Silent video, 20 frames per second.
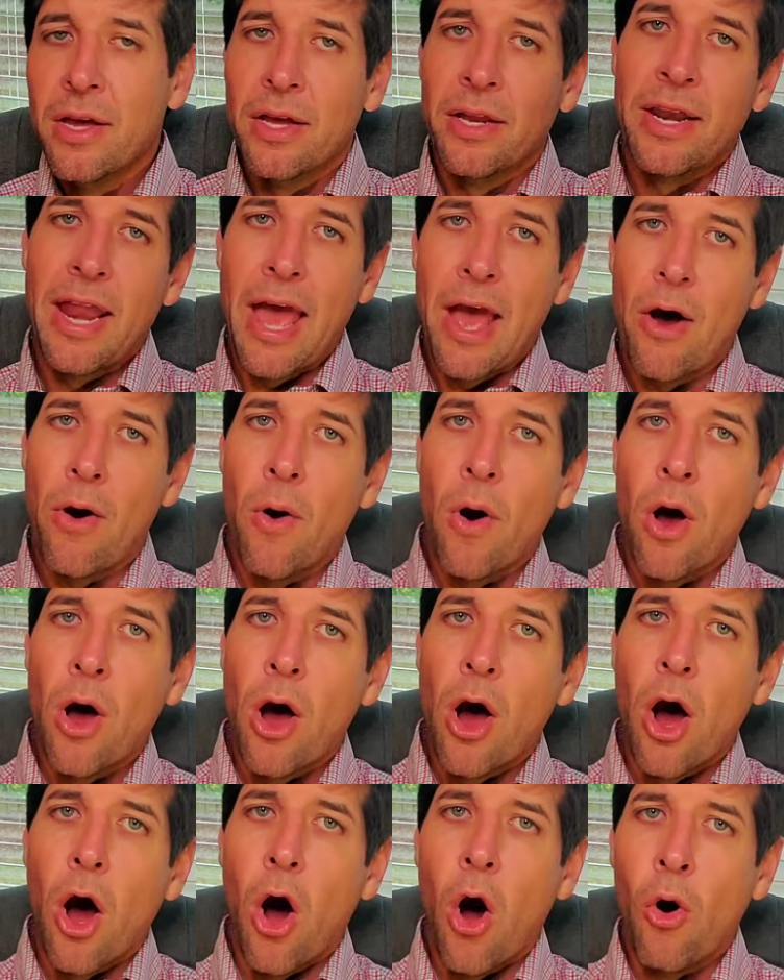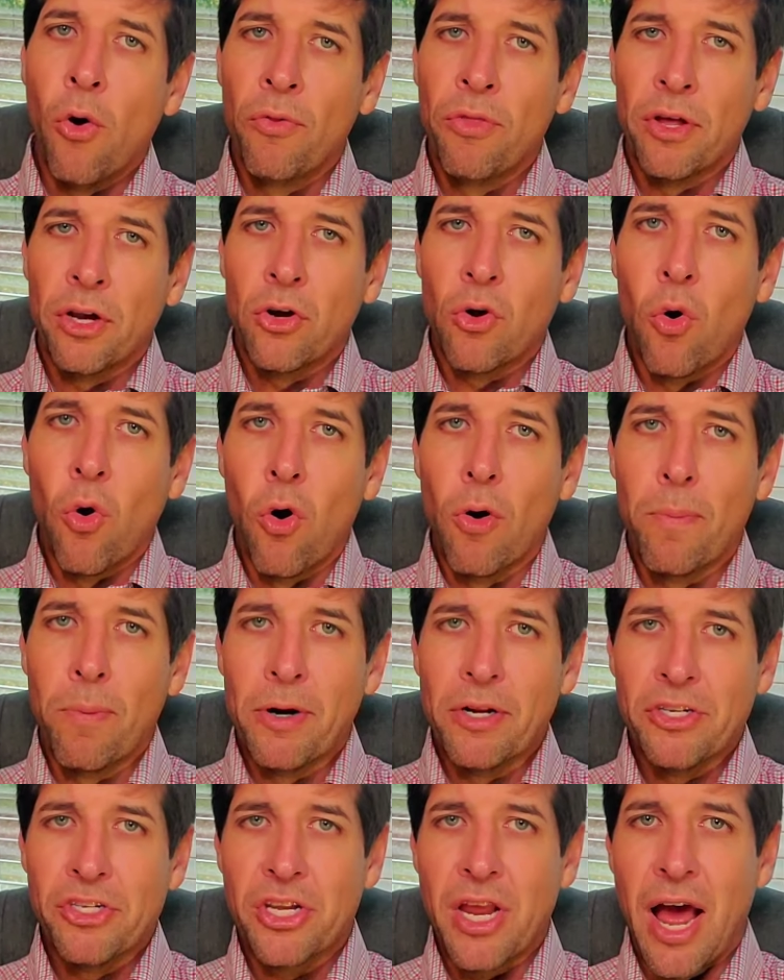Now, on the
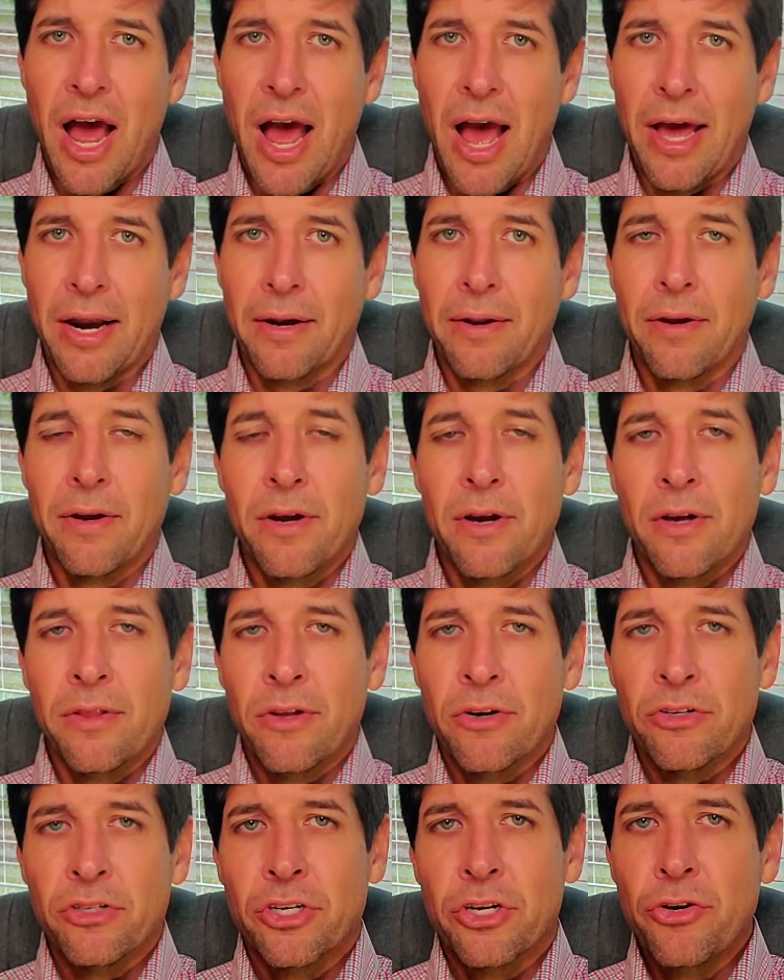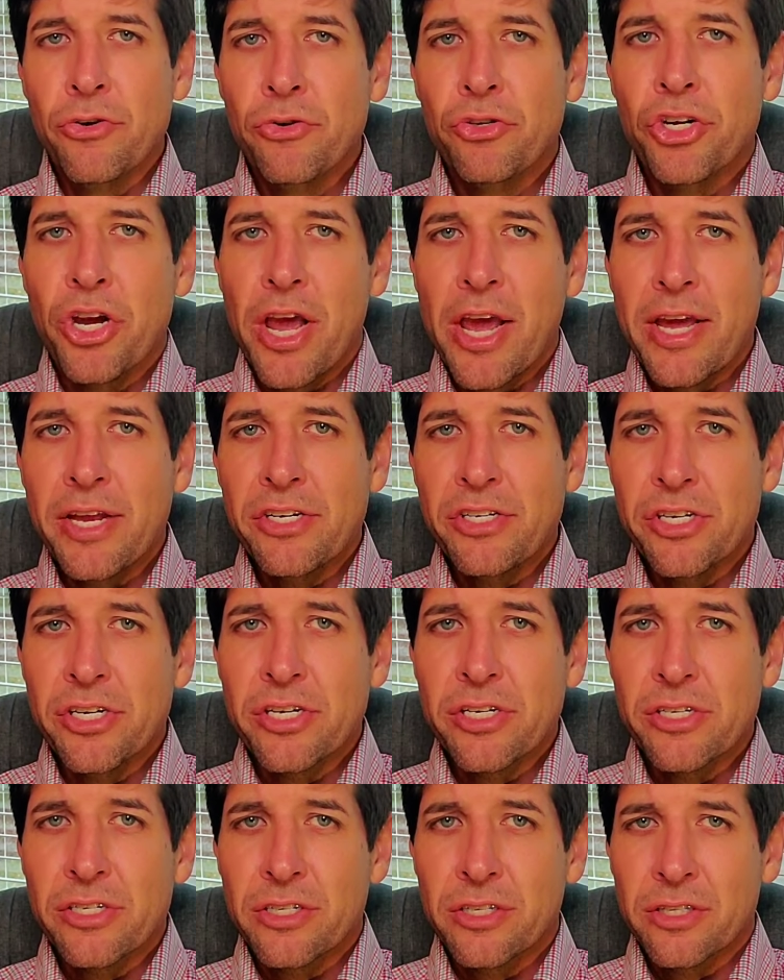corporate side, there's two
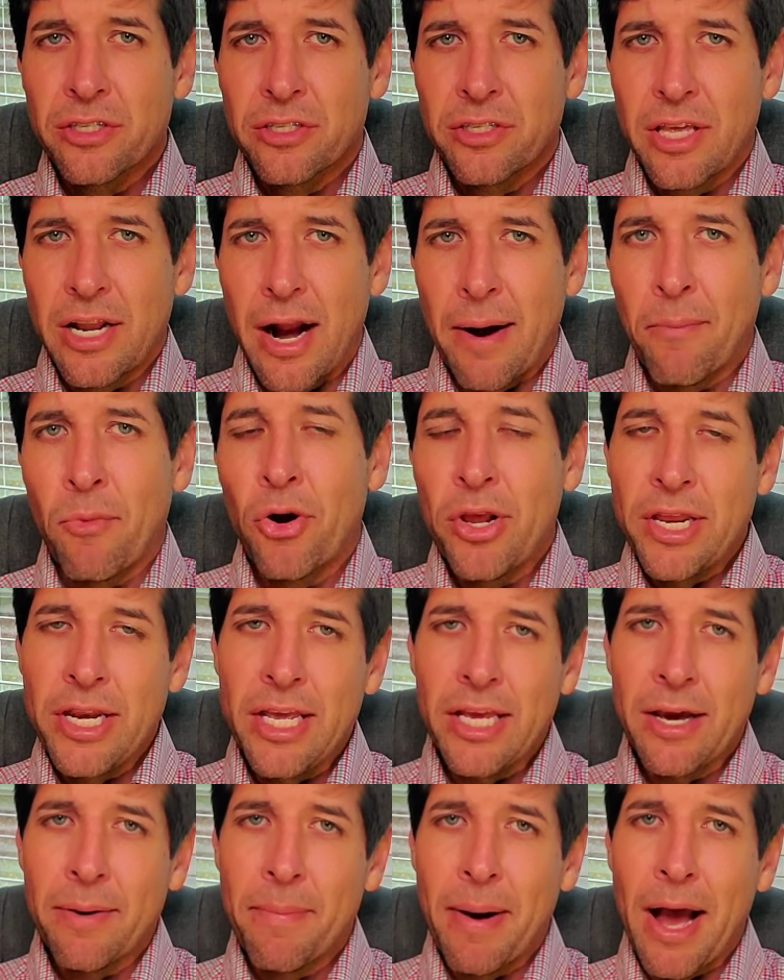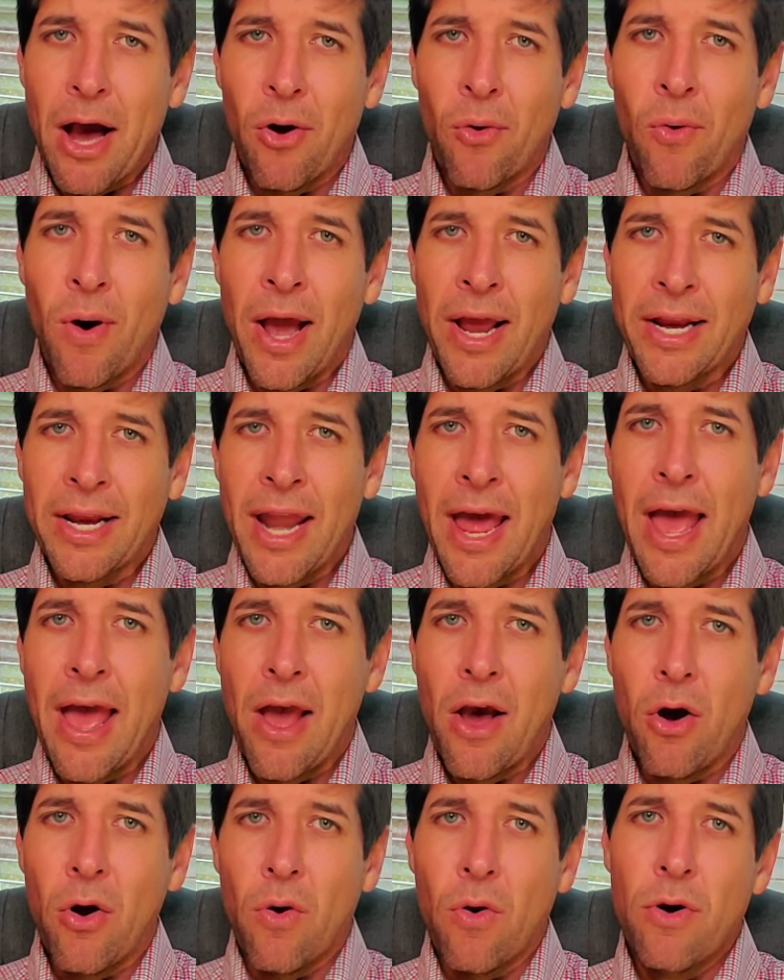changes that I'm reading about right
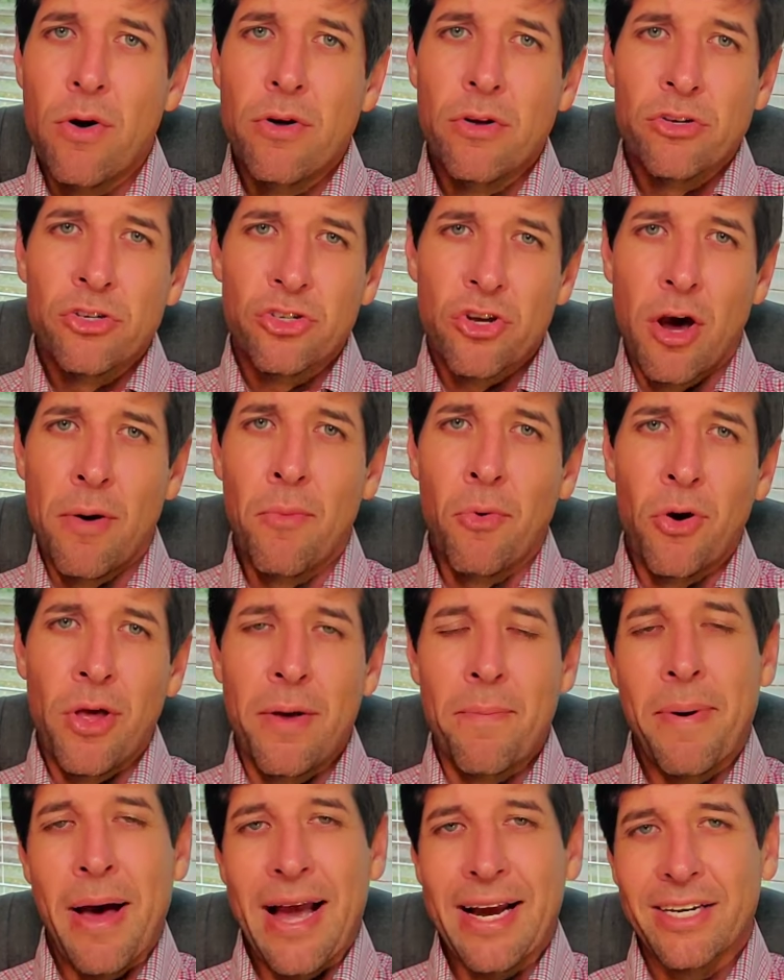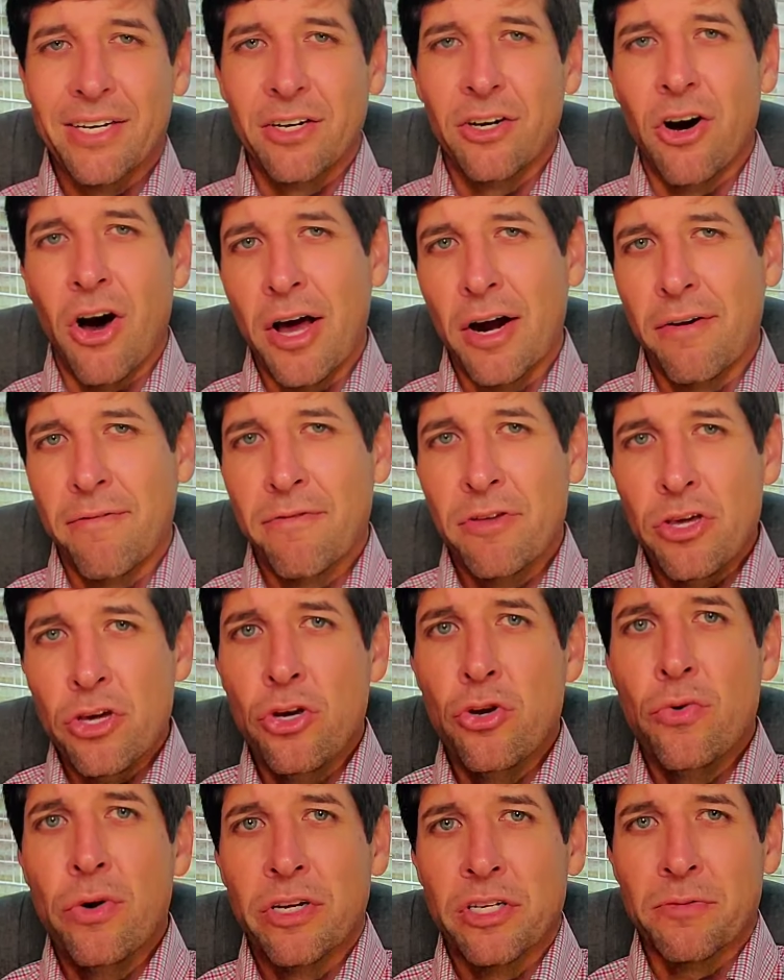now. Some will impact a lot of
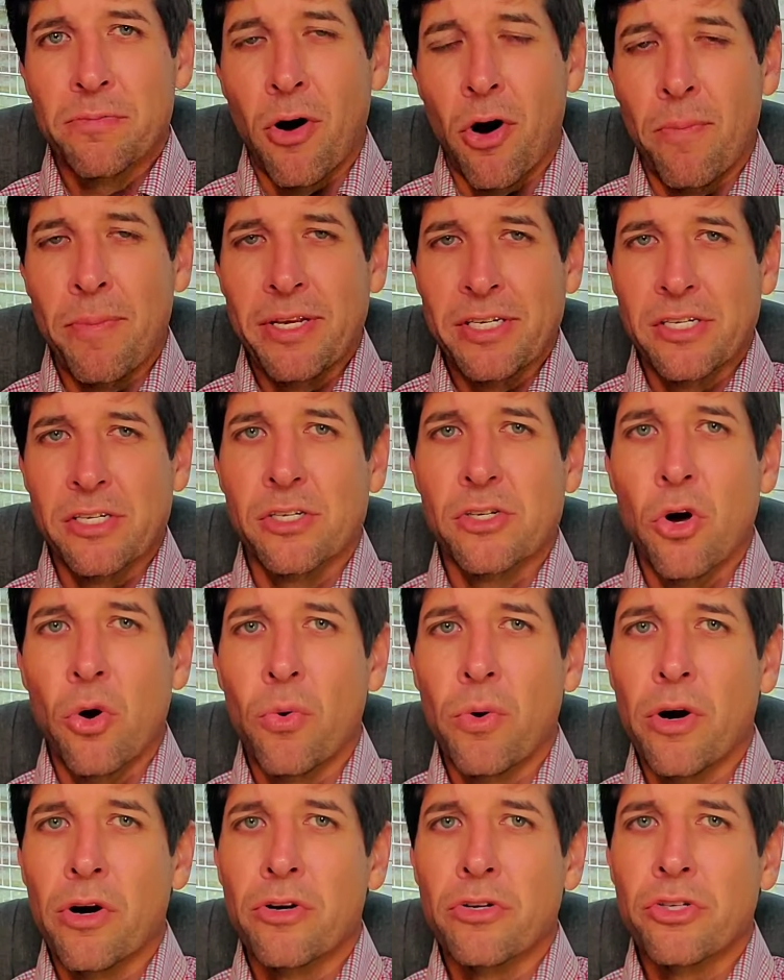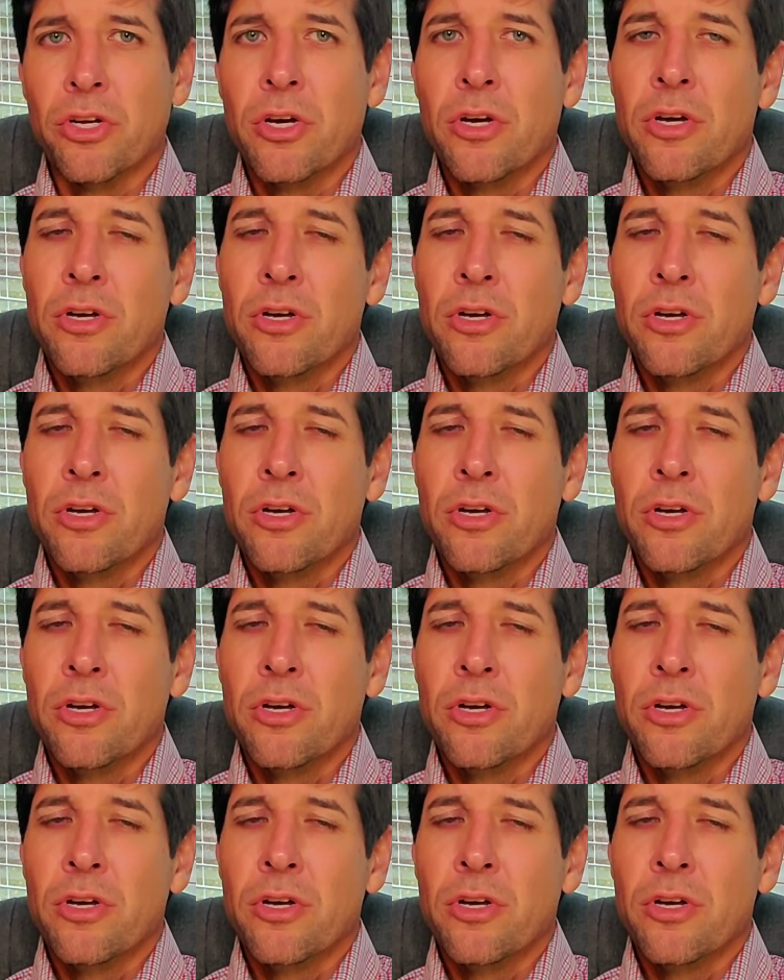you as small business owners.